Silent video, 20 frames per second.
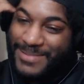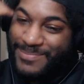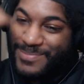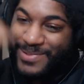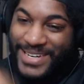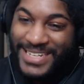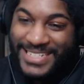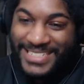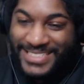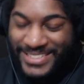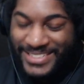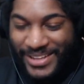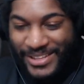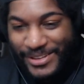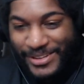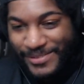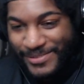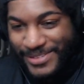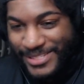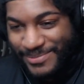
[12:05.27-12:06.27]
My brain is
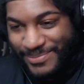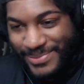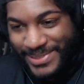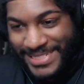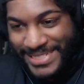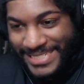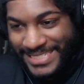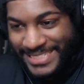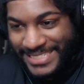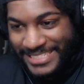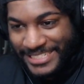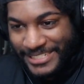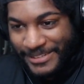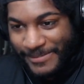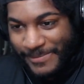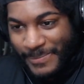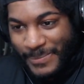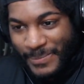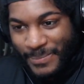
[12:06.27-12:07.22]
all over the place.